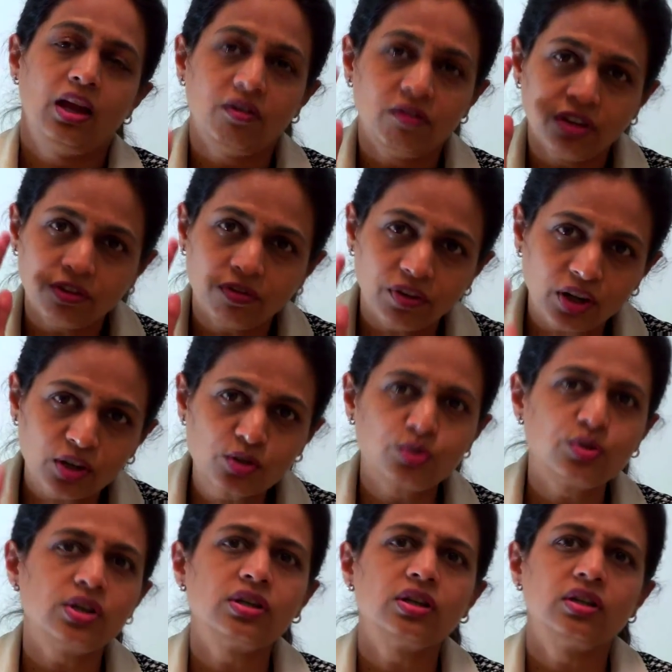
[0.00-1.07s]
Every
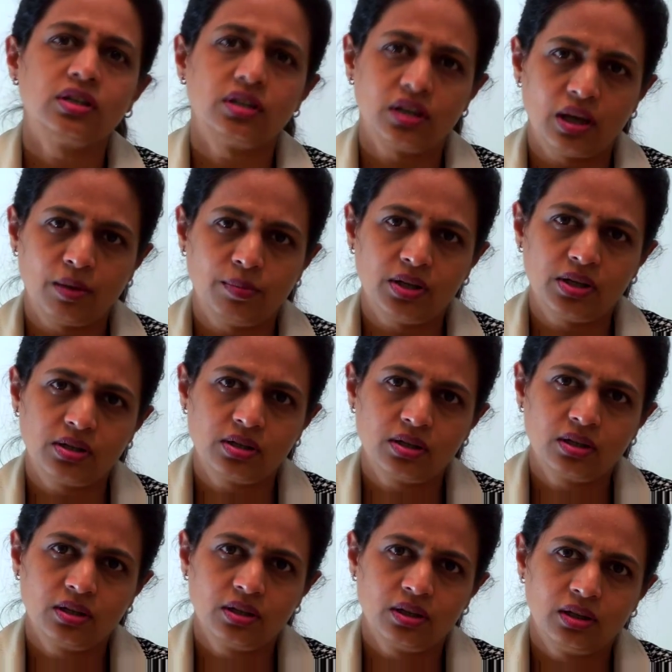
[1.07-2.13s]
fluctuation is a
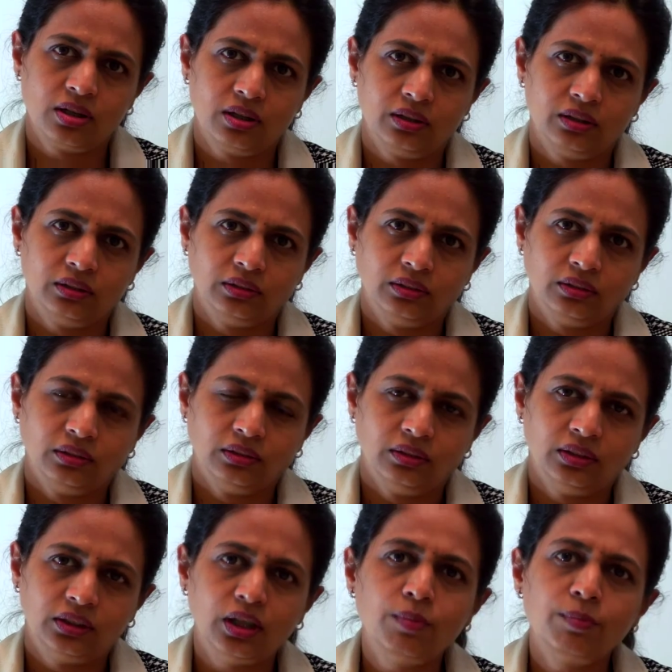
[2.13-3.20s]
damage.
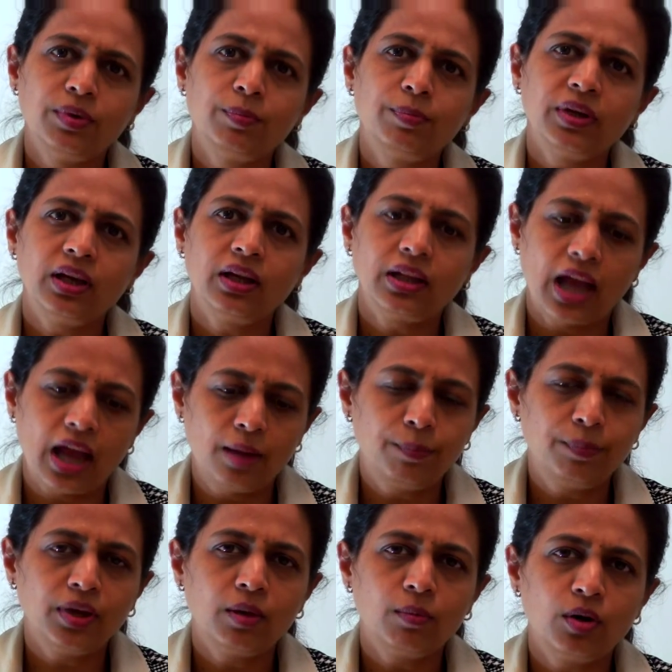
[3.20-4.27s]
Some people are
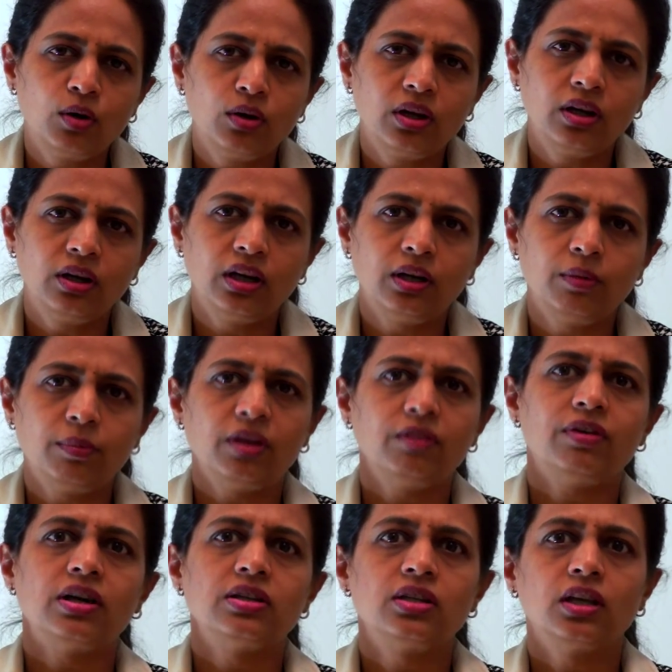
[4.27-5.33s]
happy about it that
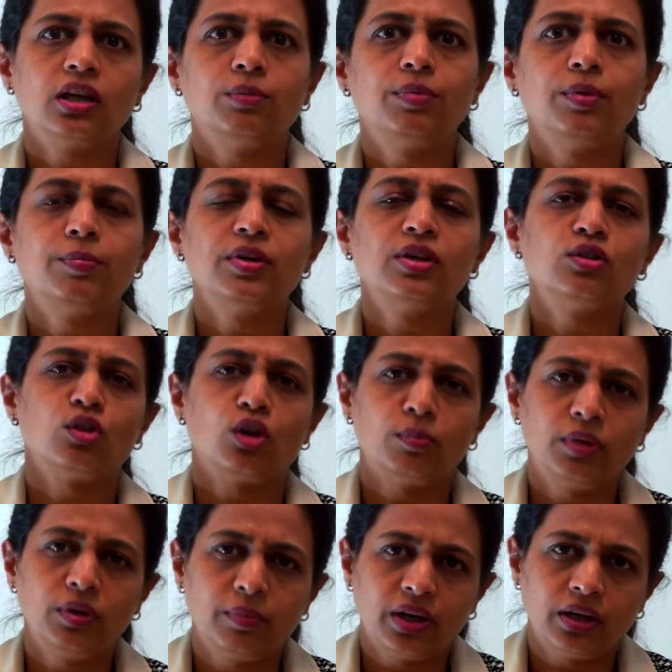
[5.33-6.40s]
my fasting and PP is
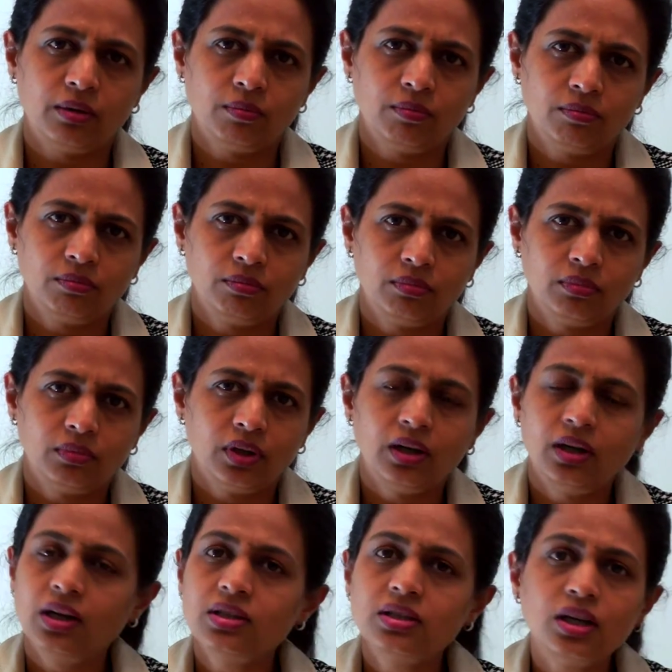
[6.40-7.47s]
normal, madam.
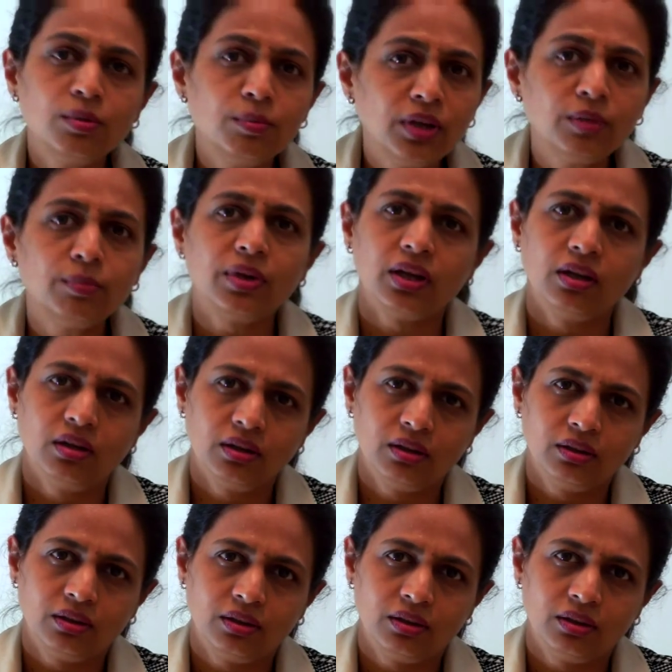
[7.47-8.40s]
Doesn't mean big.